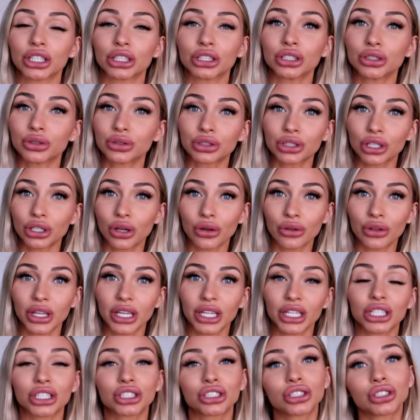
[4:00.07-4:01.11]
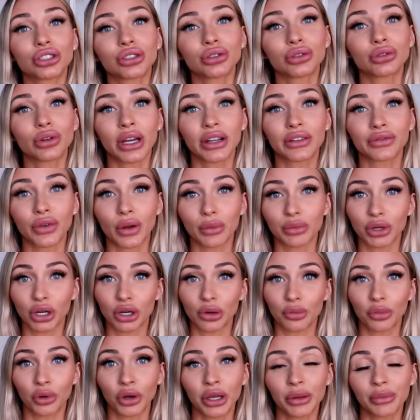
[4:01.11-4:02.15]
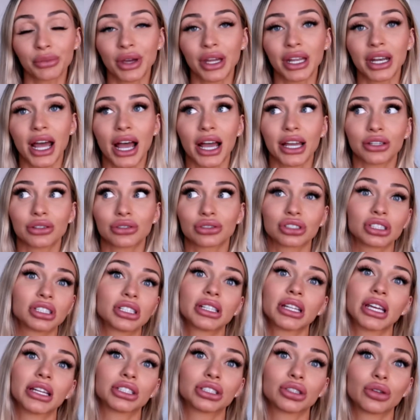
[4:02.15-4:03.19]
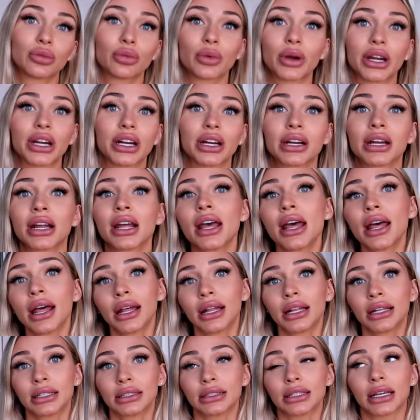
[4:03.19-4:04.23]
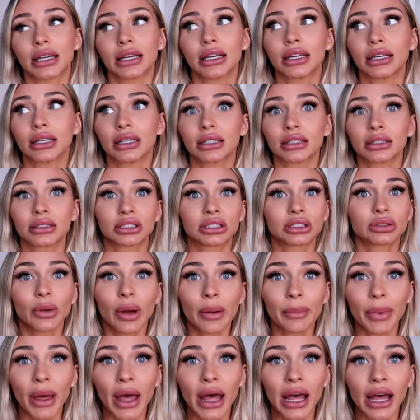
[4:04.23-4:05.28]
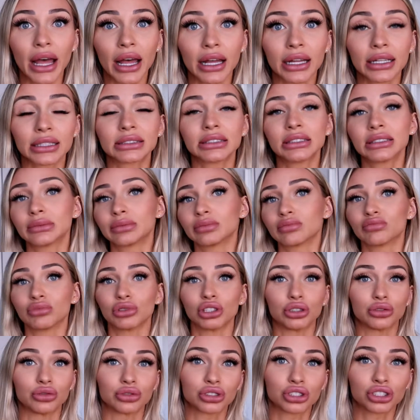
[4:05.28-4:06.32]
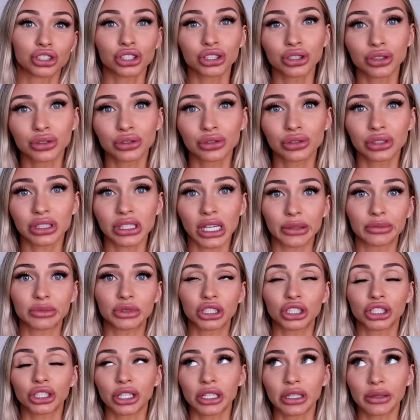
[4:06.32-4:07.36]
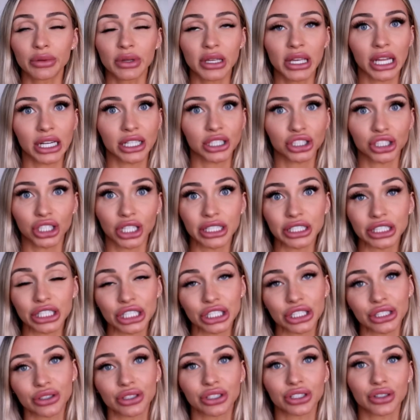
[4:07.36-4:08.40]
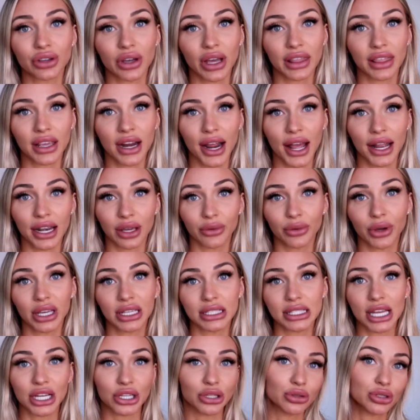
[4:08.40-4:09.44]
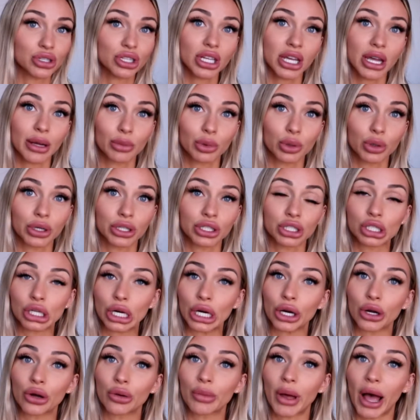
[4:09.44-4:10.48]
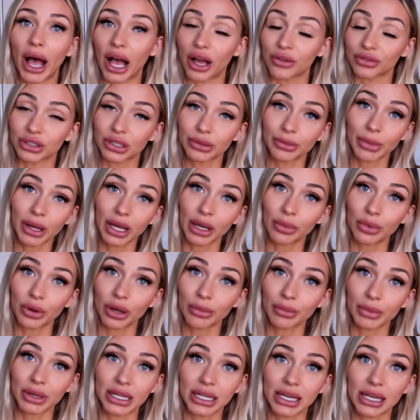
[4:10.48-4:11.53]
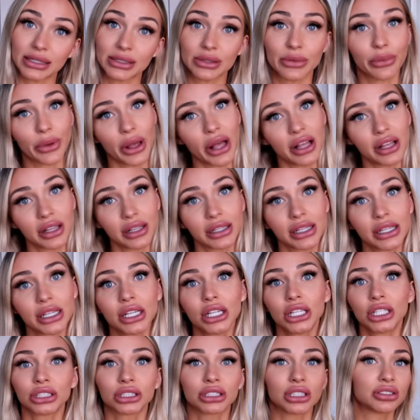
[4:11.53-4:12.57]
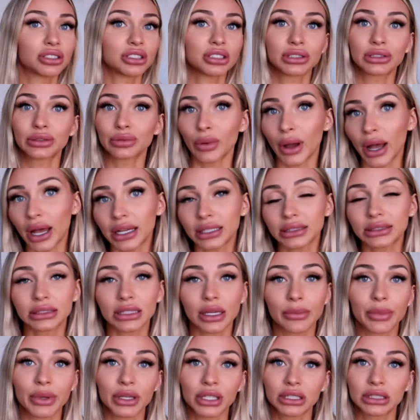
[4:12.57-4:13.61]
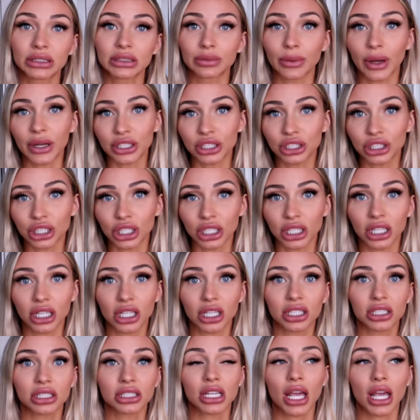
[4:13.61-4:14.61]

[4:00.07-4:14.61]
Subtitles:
loose clothing to and from your appointment. I usually like to wear like sweatpants, loose shoes. I mean, you're going to be getting changed as soon as you get there anyways, and usually I'm going straight home after my appointment as well. So just sweats, a big sweatshirt,